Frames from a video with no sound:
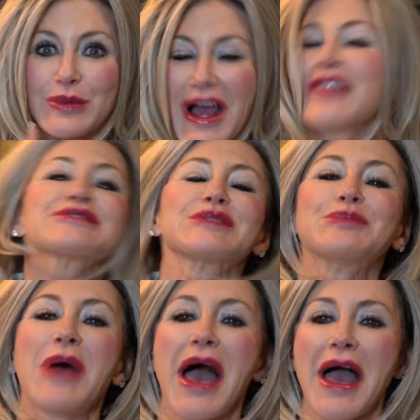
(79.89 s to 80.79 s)

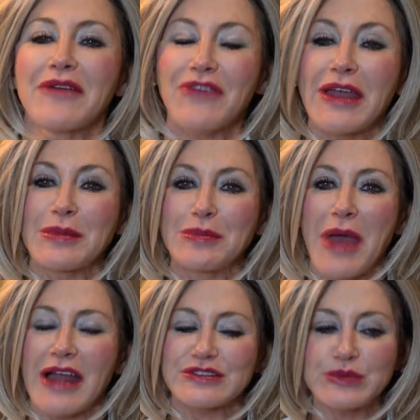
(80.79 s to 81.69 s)
Collagen
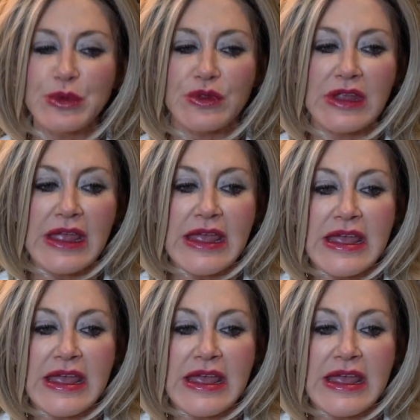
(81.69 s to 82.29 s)
Vitamin-Packed Smoothie,